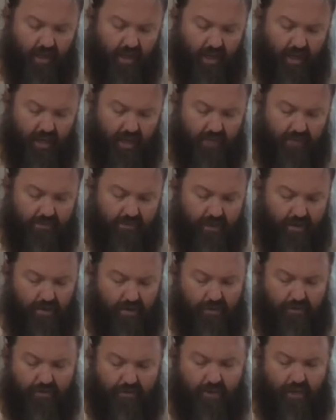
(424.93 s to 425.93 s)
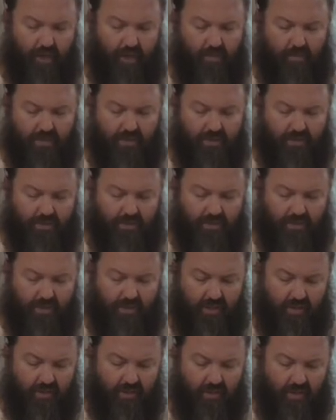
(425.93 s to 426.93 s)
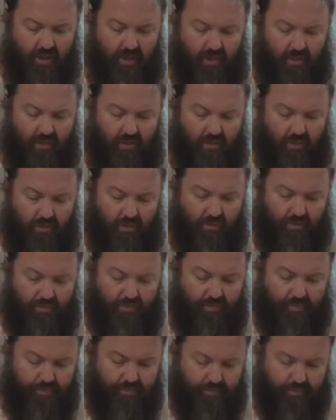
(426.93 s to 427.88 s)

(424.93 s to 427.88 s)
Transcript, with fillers: a very famous Christian called